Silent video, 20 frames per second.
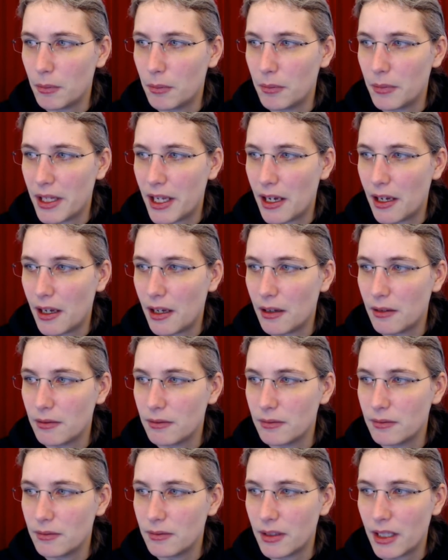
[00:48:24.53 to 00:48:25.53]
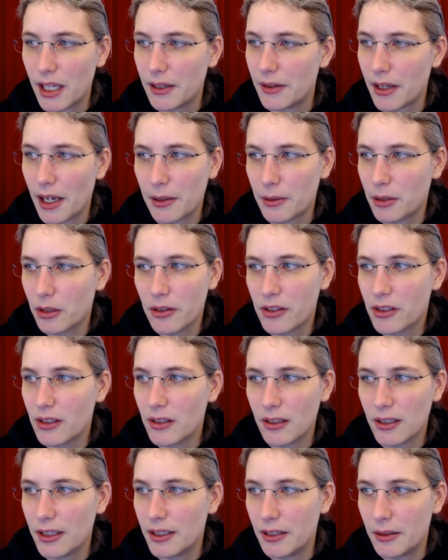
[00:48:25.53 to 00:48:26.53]
yeah, I, I
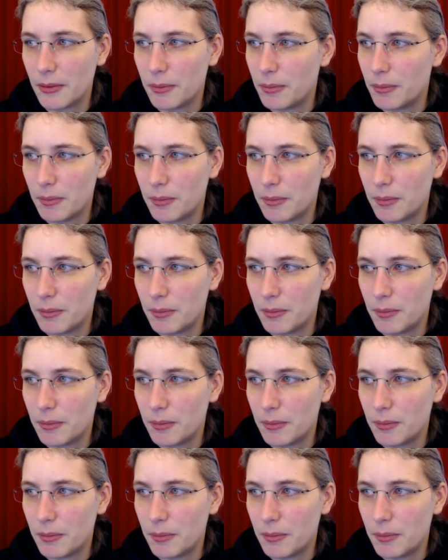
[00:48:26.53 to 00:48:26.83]
constantly